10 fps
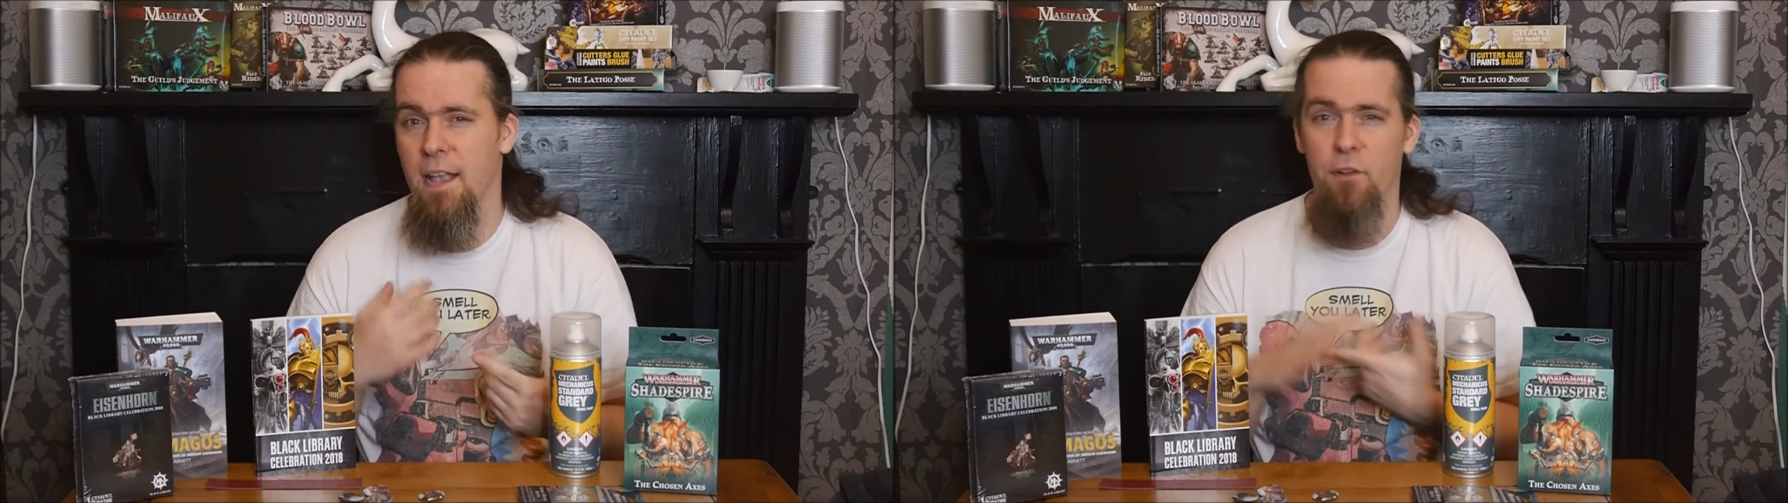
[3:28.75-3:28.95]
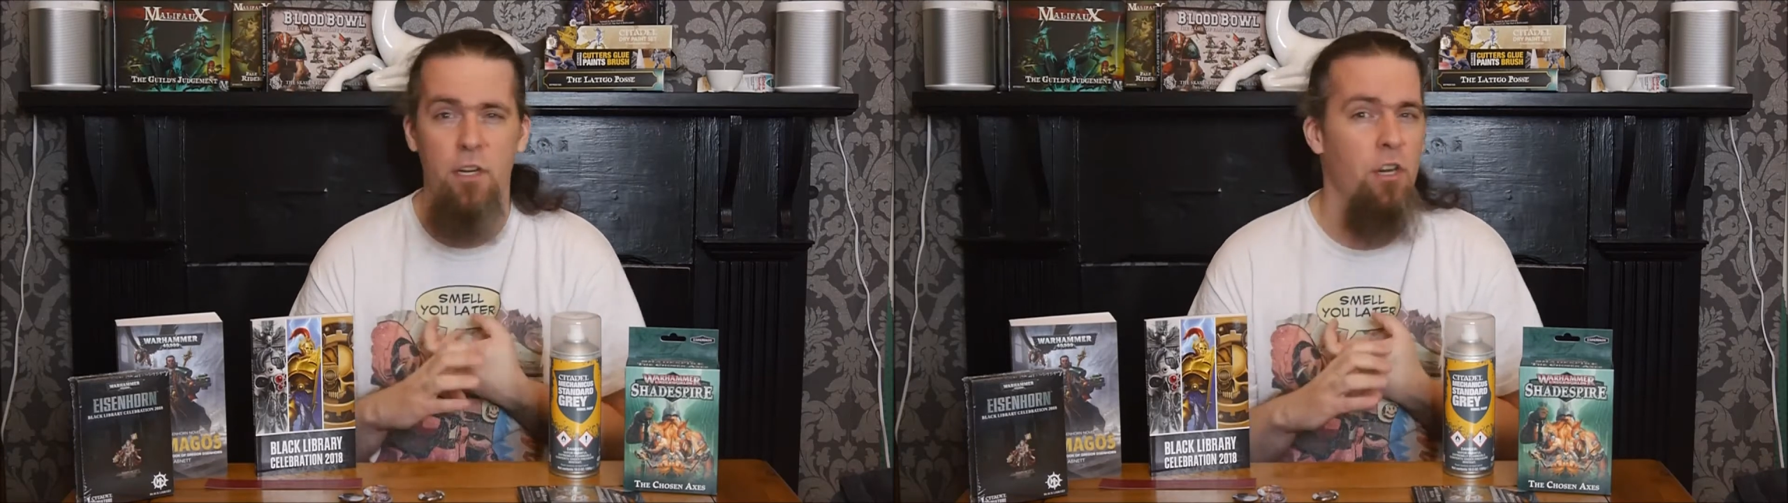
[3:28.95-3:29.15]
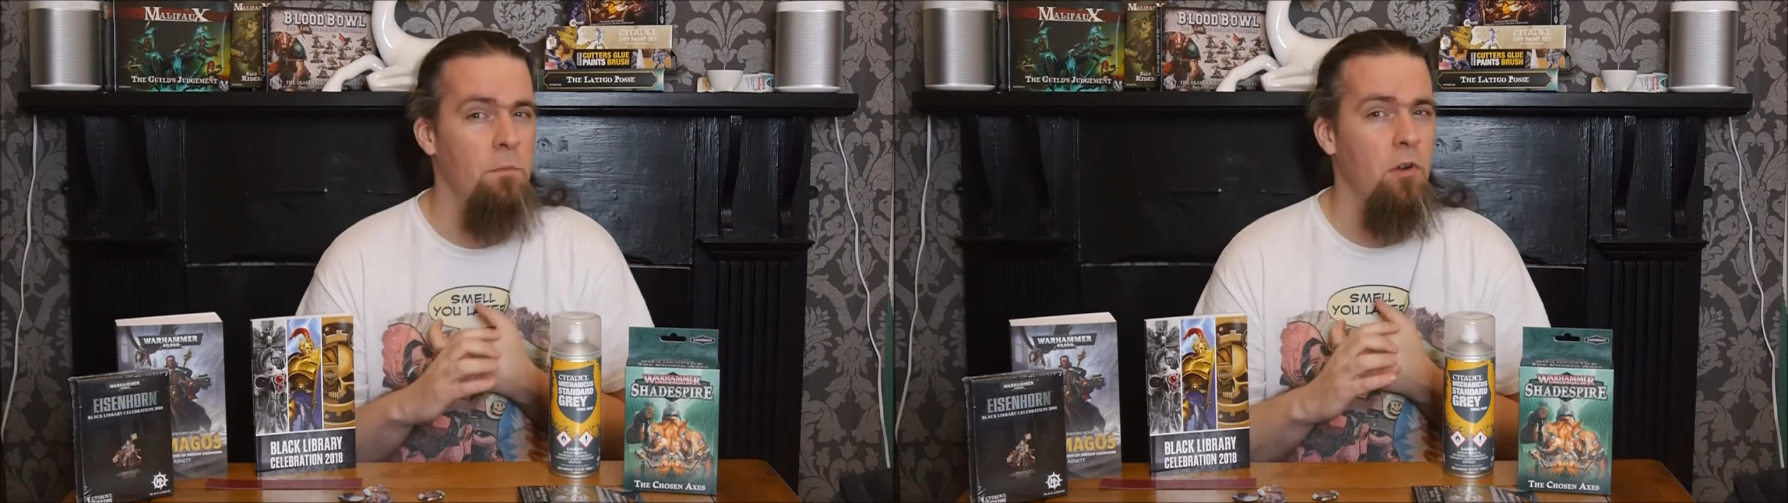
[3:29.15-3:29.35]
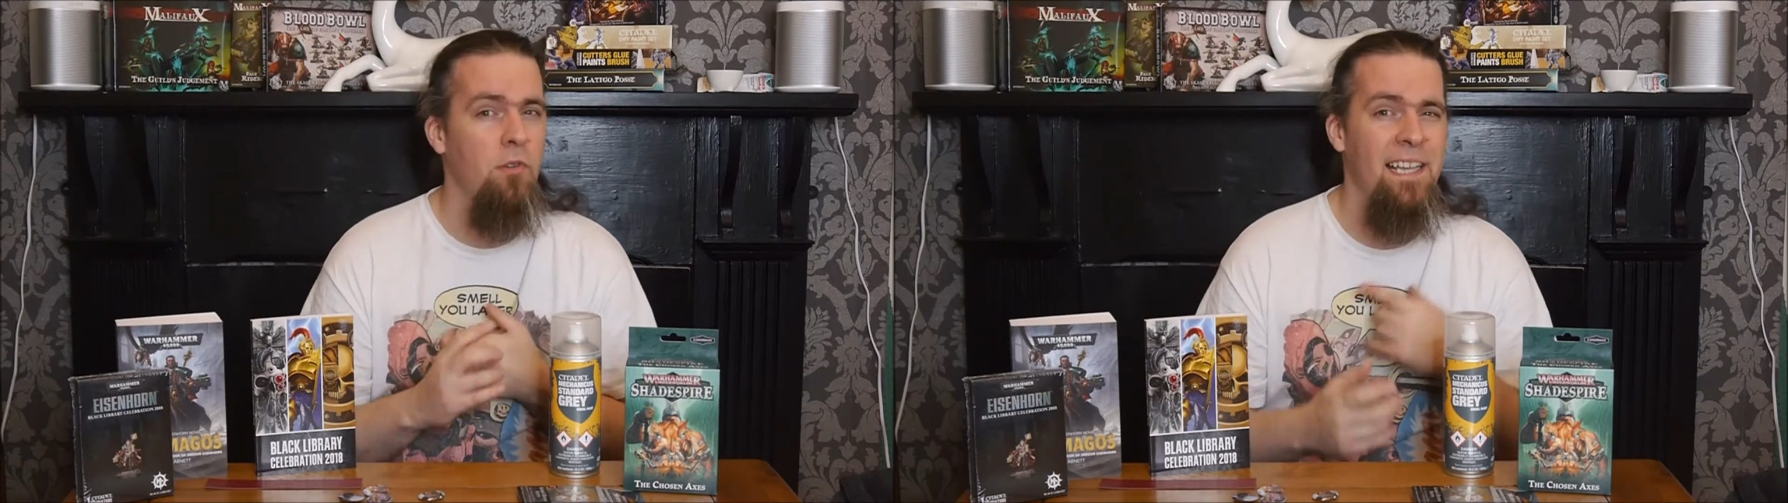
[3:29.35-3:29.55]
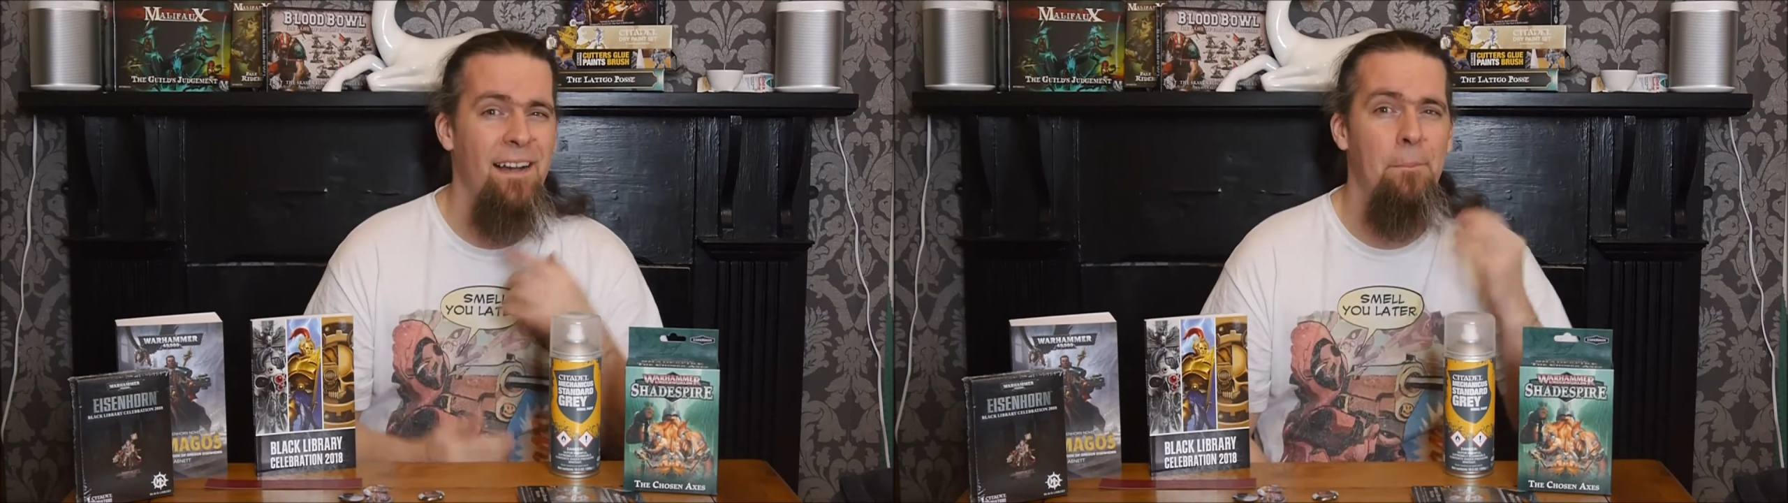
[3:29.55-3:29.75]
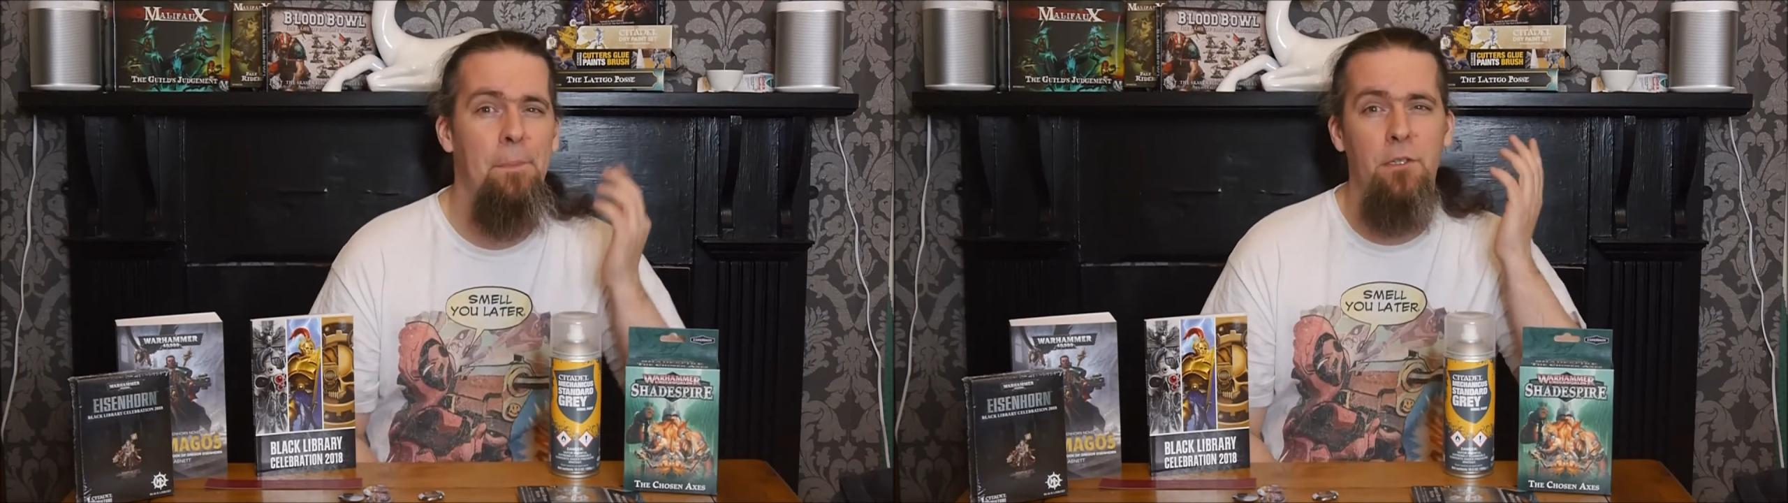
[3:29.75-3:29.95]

they haven't got any new models out,